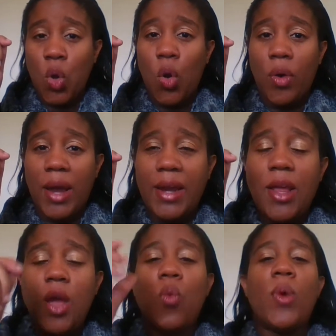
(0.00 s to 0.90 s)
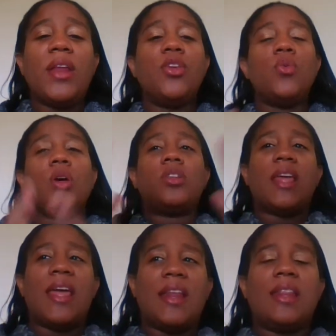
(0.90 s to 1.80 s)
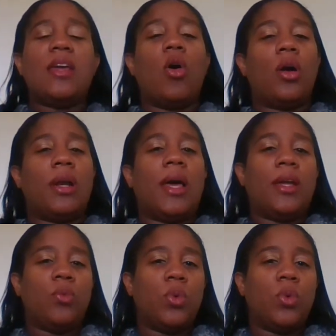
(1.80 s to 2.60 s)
All right? When you are in the online